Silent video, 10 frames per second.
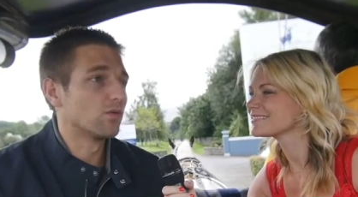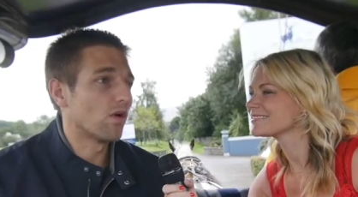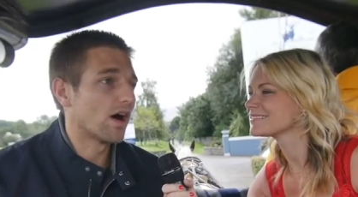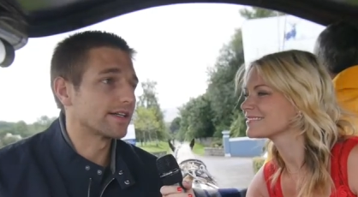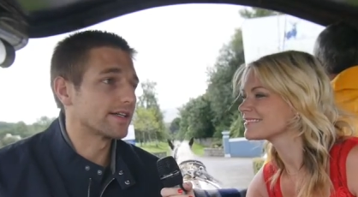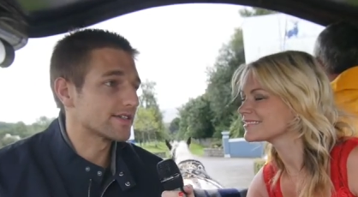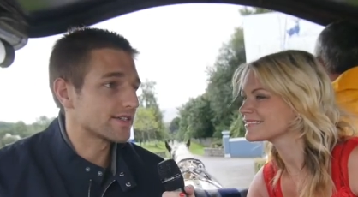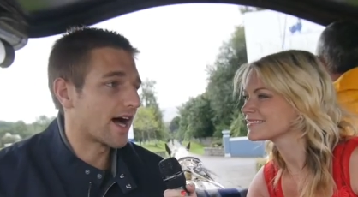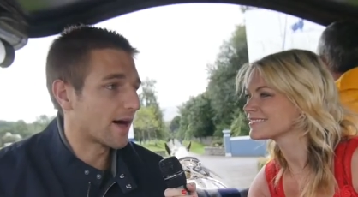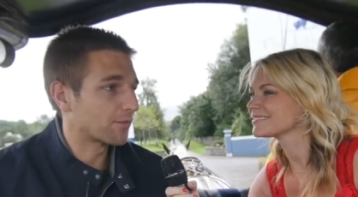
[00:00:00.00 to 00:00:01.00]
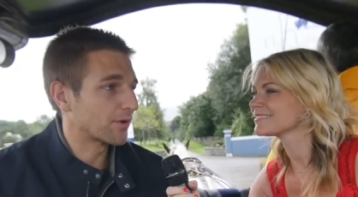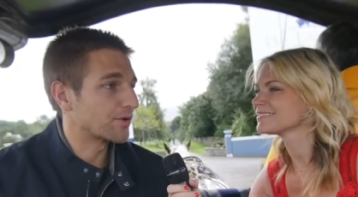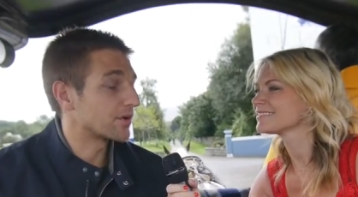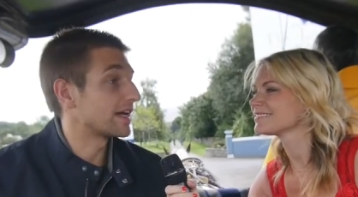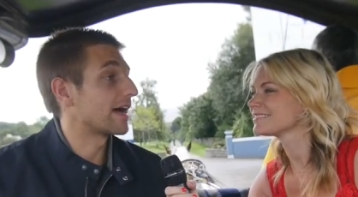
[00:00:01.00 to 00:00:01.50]
Speaker 1: want a stop where
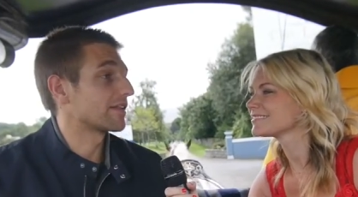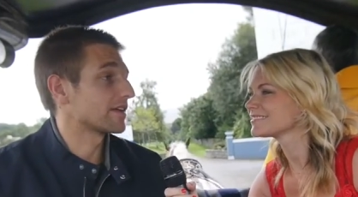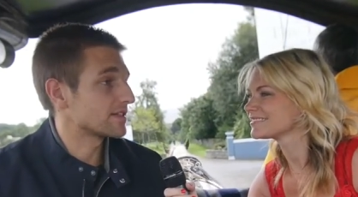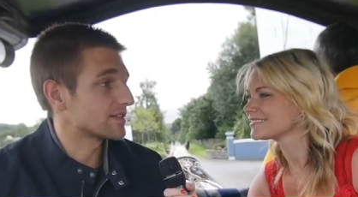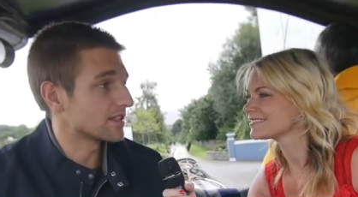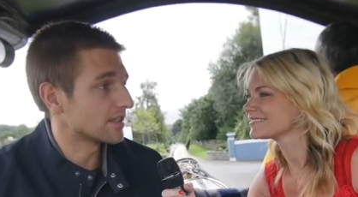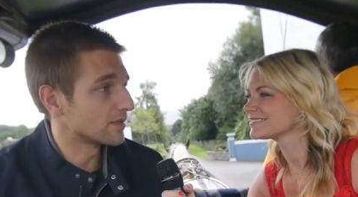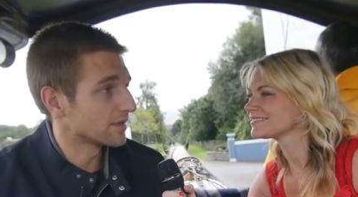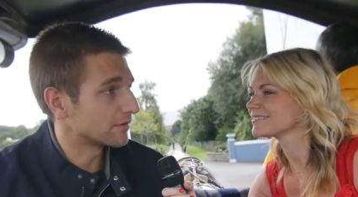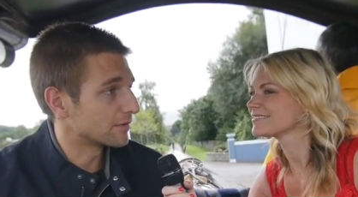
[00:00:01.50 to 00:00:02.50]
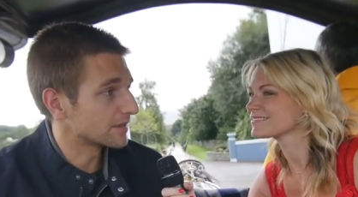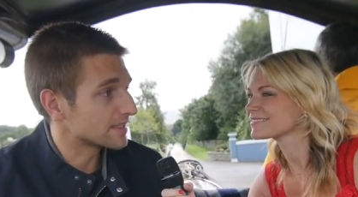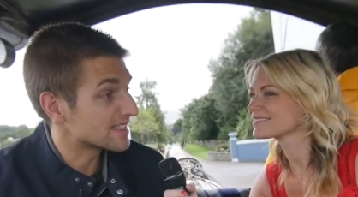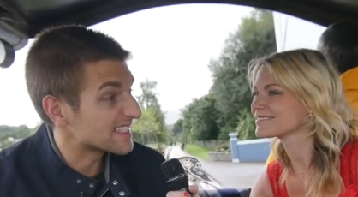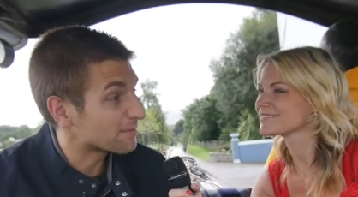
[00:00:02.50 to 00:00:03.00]
you get out of the casino and
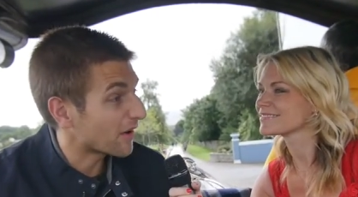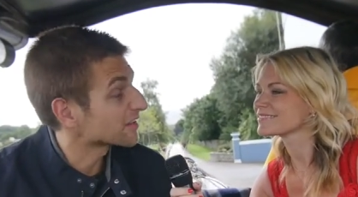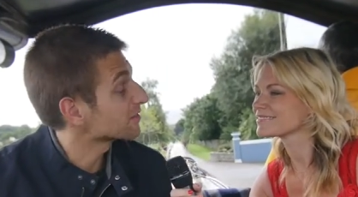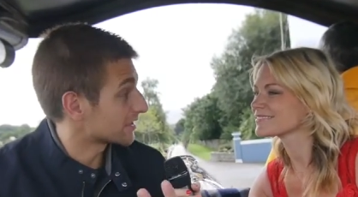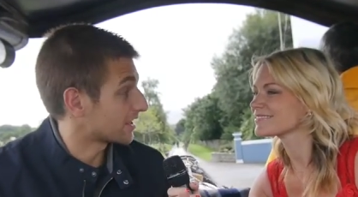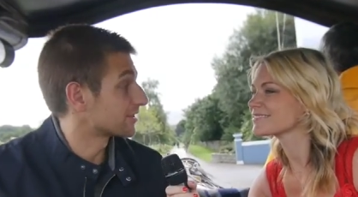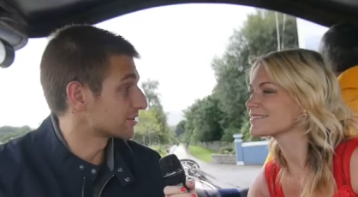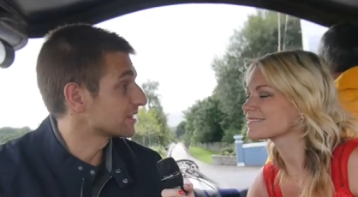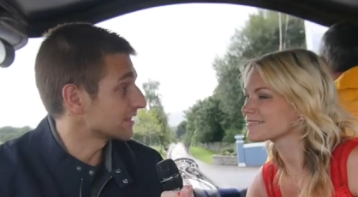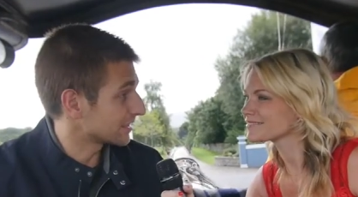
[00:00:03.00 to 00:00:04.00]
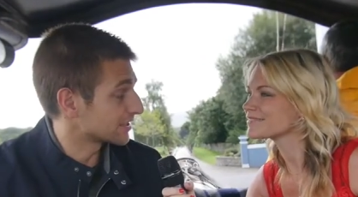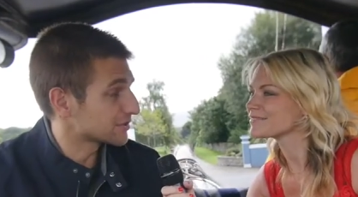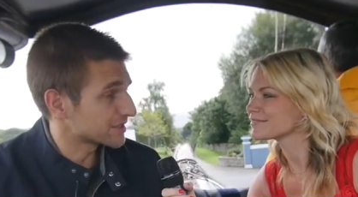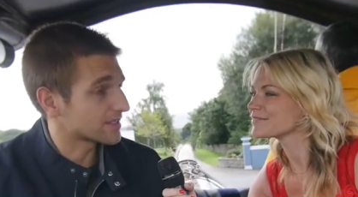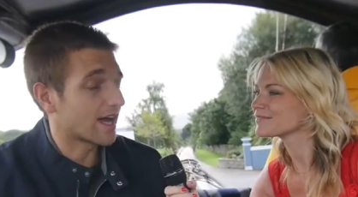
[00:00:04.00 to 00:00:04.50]
really see part of the country and
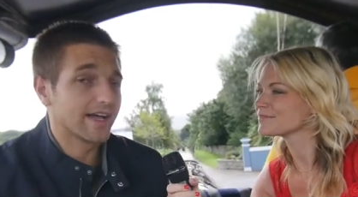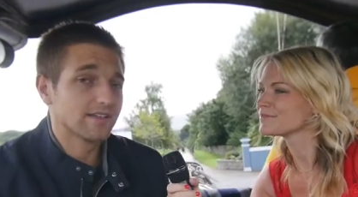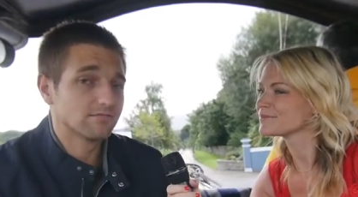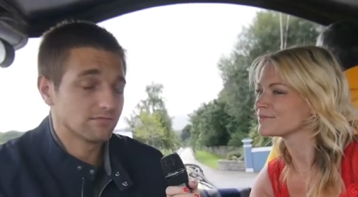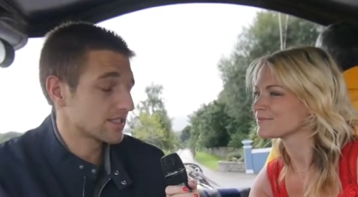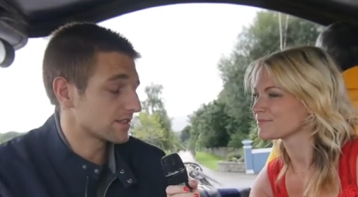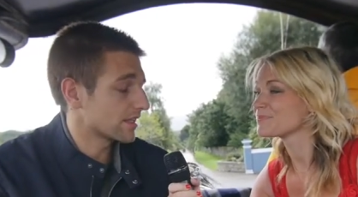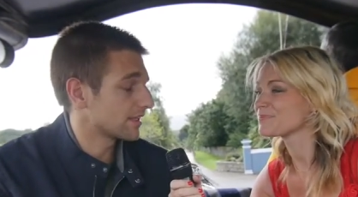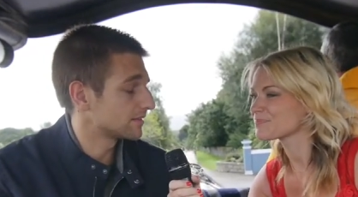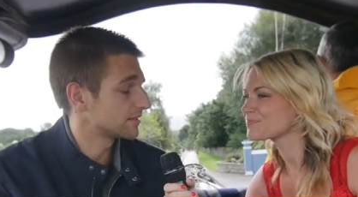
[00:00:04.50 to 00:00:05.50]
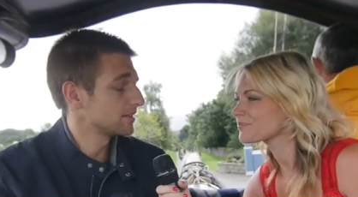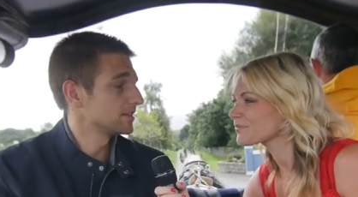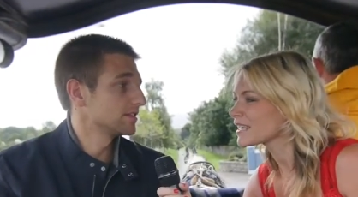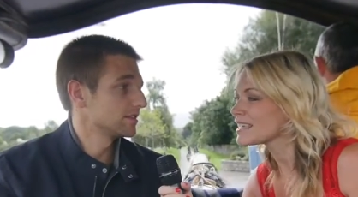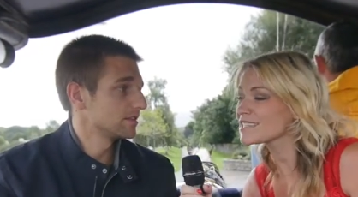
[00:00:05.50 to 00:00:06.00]
countryside, this is it.
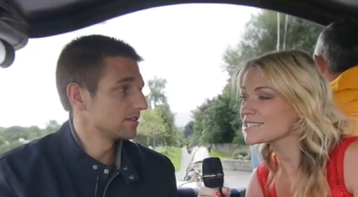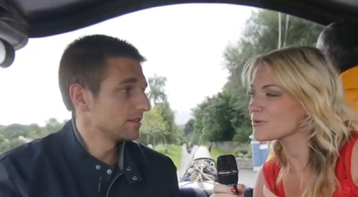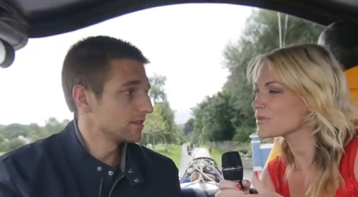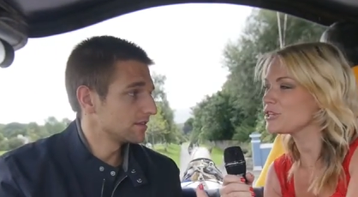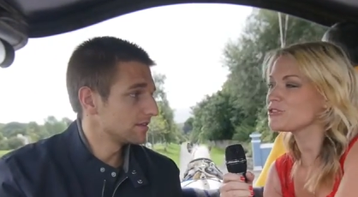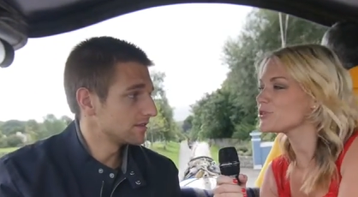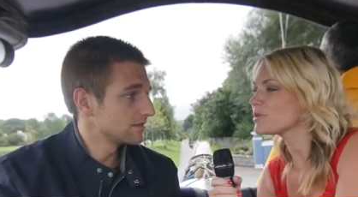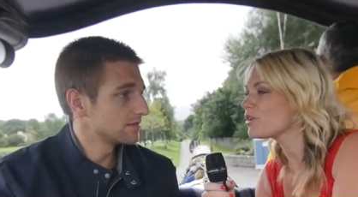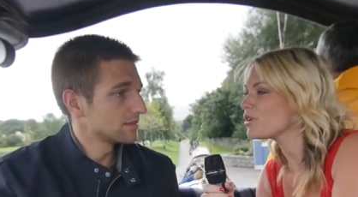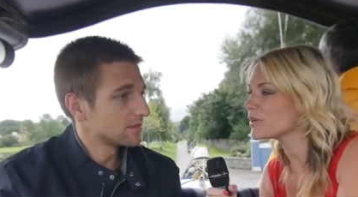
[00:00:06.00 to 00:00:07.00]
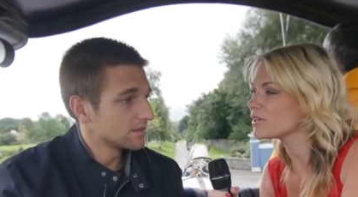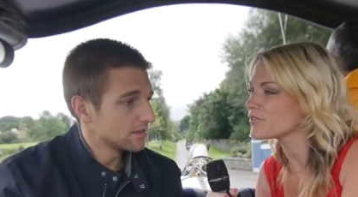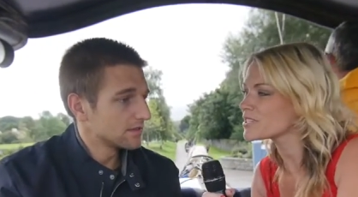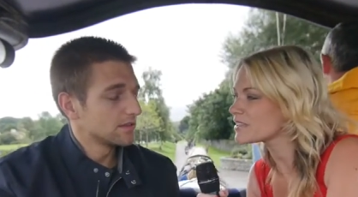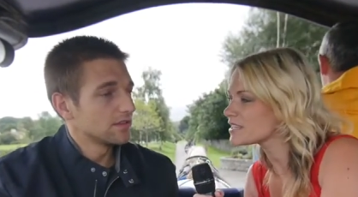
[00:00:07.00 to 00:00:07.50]
Speaker 2: Is this something you do a lot when you
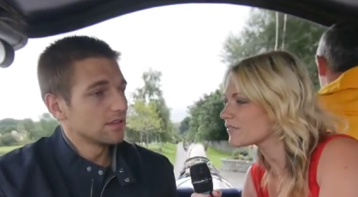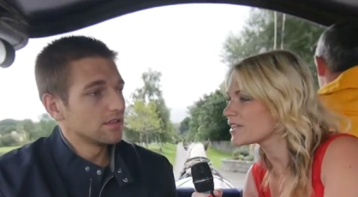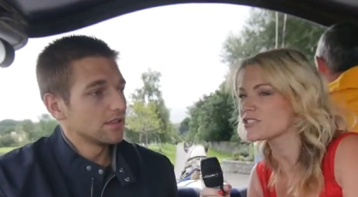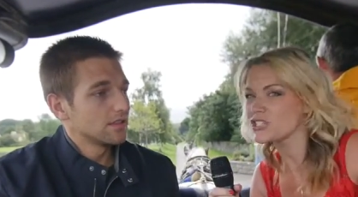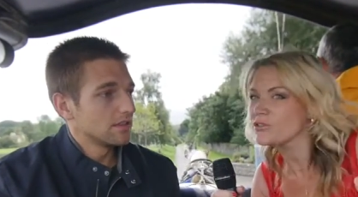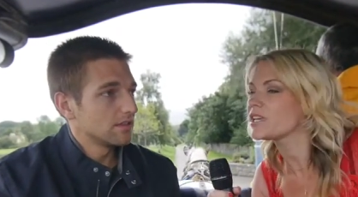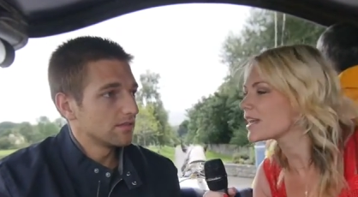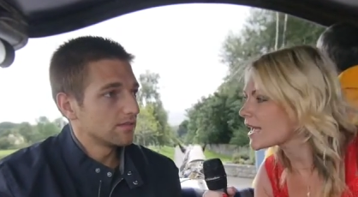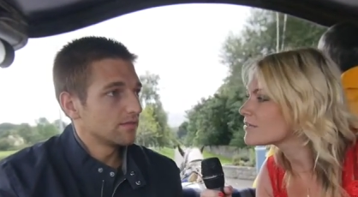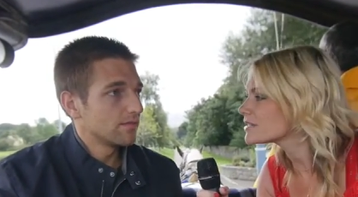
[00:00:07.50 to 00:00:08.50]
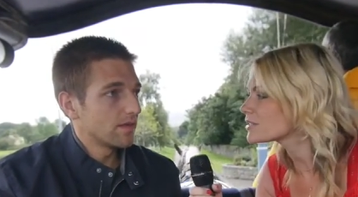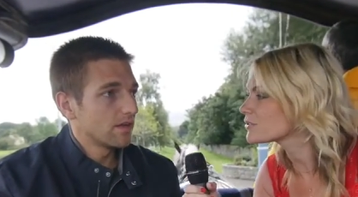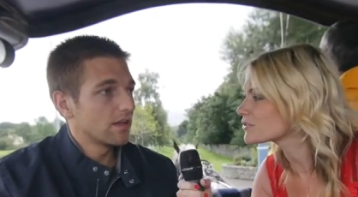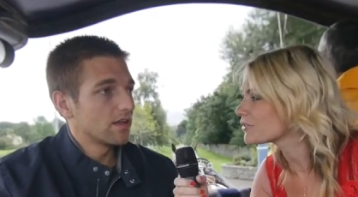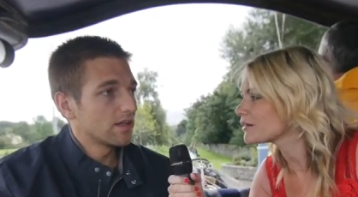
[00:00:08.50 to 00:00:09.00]
visit these events? Do you get out into
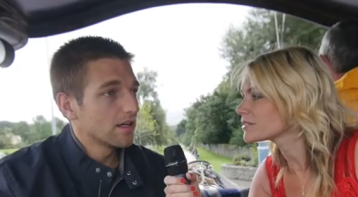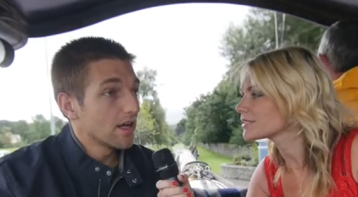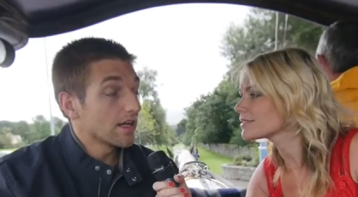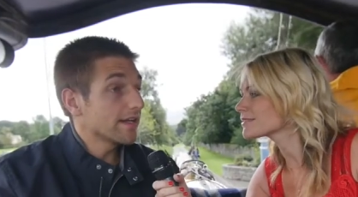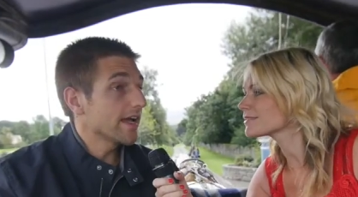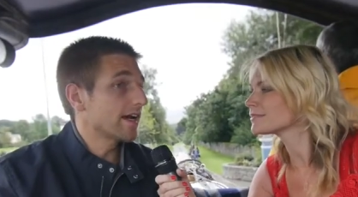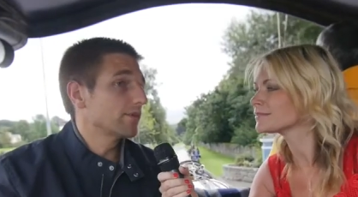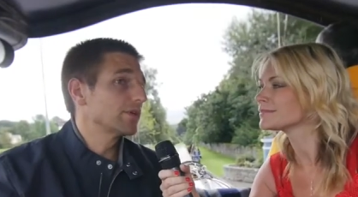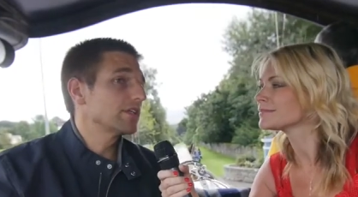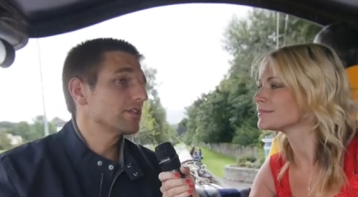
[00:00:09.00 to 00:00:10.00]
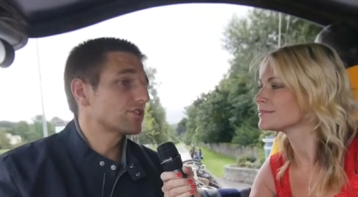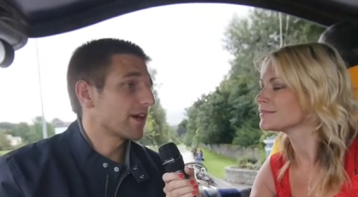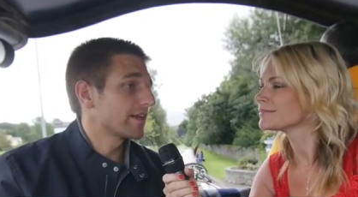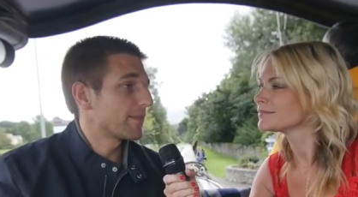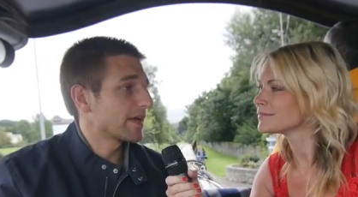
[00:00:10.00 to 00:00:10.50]
your surroundings?
Speaker 1: Yeah, I really
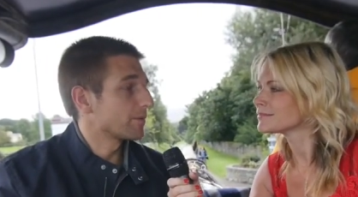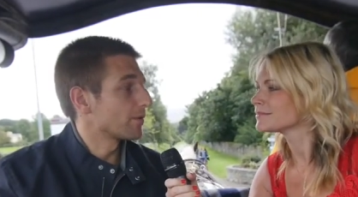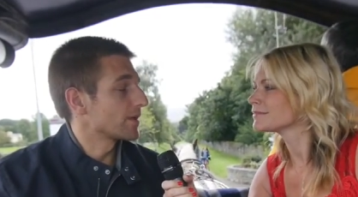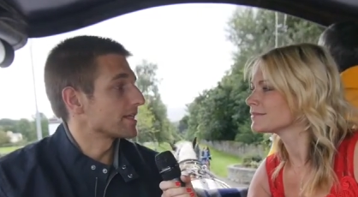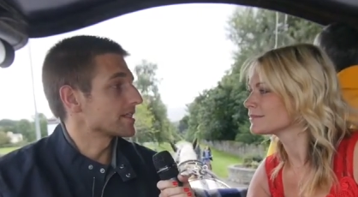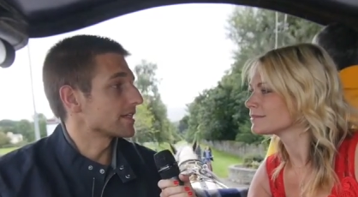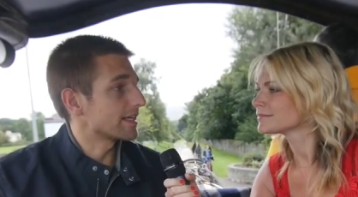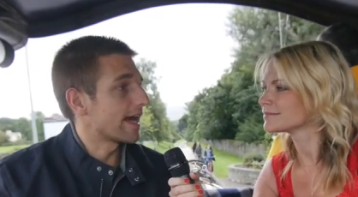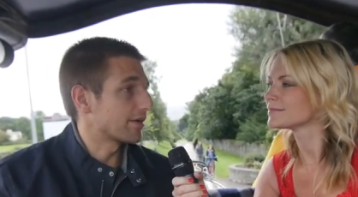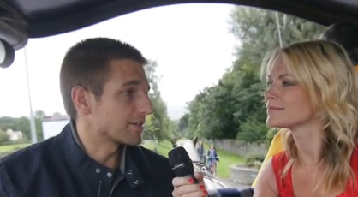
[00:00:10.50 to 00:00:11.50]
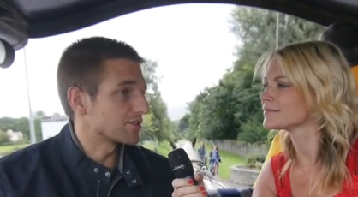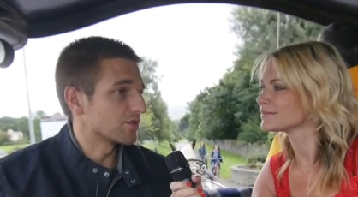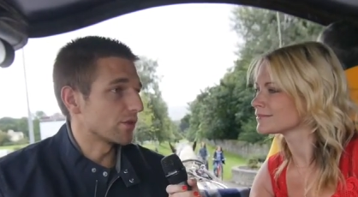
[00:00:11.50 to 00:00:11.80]
try to make a point to get out into,